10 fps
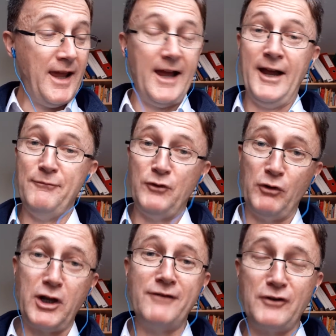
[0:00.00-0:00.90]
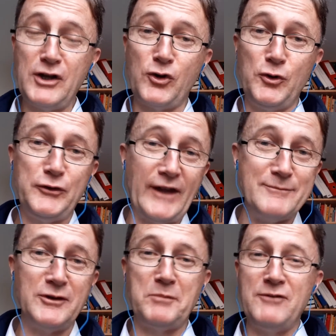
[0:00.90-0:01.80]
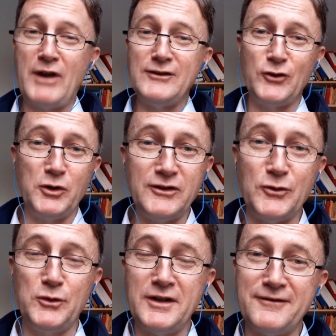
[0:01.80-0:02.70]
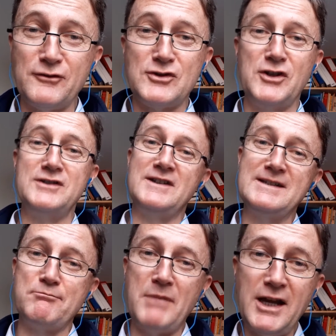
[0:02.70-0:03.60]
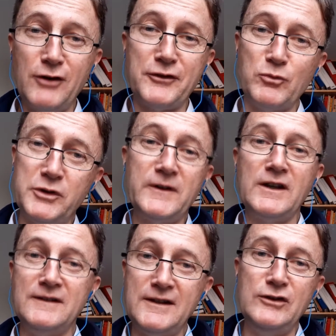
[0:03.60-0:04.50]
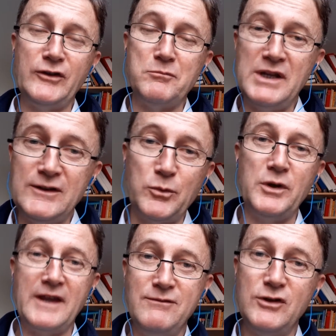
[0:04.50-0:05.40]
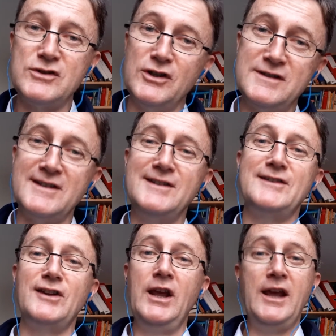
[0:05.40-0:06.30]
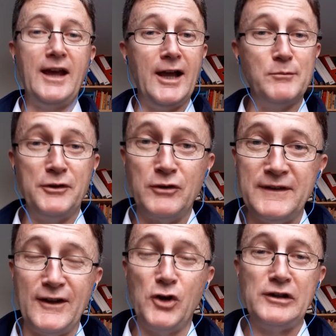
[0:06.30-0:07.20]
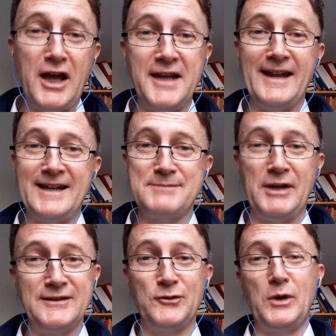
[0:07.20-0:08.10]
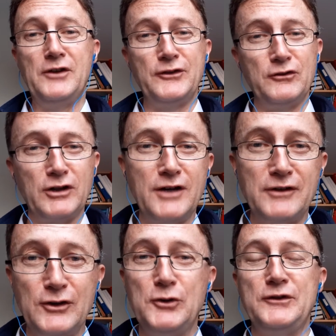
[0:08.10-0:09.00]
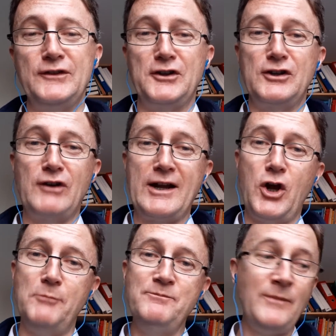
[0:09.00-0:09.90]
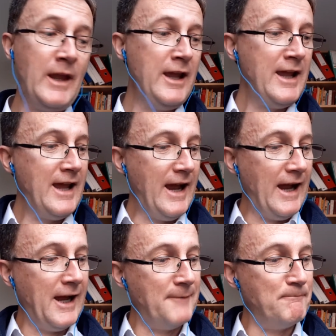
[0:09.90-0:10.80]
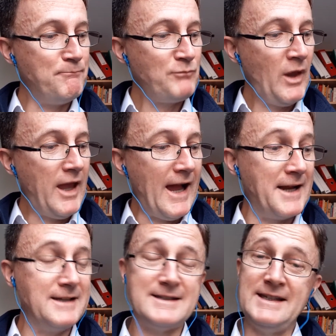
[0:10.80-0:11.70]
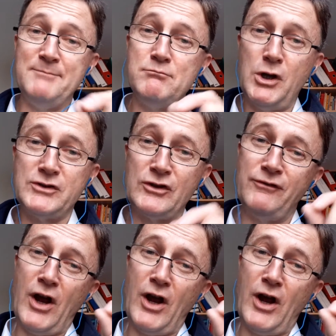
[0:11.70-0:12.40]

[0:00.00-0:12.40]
The recovery course, Emma's been around talking to all the different churches. Many of them want to continue to meet within the churches, but there is the online aspect as well. So the recovery course is going to crack on. And indeed, much of